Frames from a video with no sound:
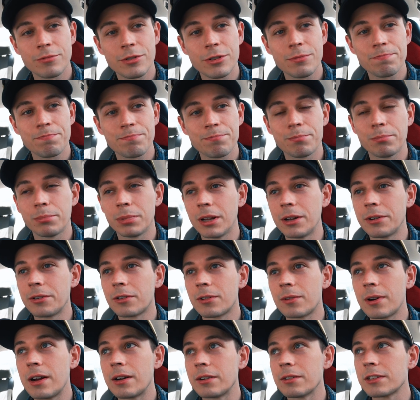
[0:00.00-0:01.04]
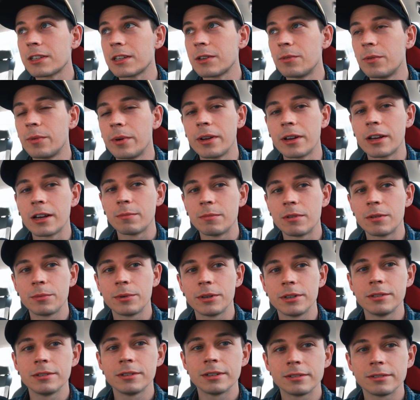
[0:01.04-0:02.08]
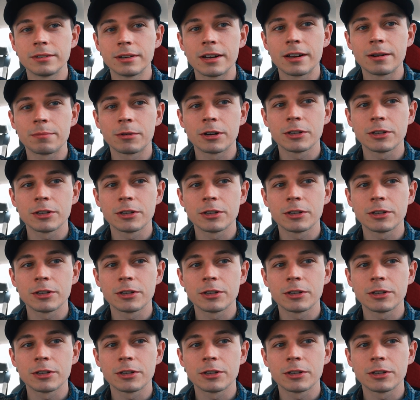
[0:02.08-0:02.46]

just plunder around and see what we can come up with today in